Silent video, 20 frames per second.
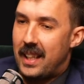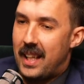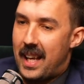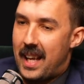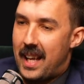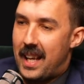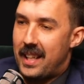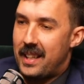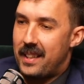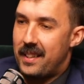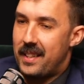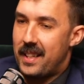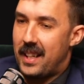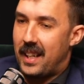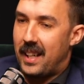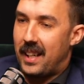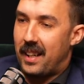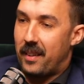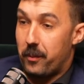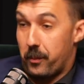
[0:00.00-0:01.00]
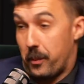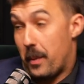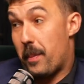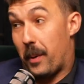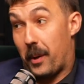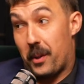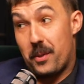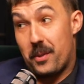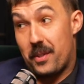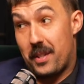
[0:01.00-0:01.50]
And uh, we
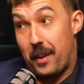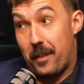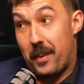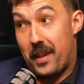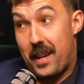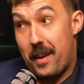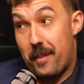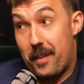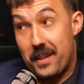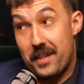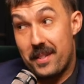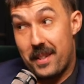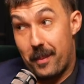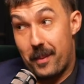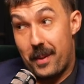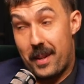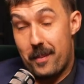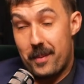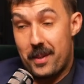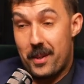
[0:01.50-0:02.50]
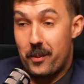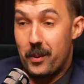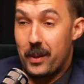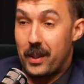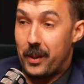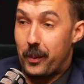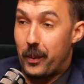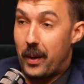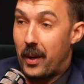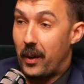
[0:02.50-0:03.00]
posted some of them, and some of them did
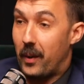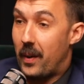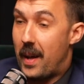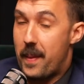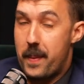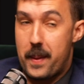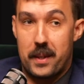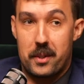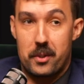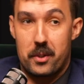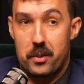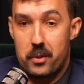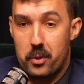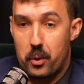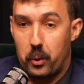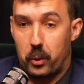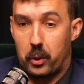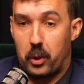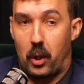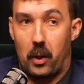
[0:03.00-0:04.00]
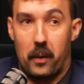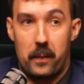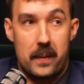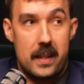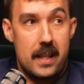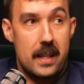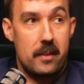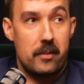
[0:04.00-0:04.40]
really well. And then you took on the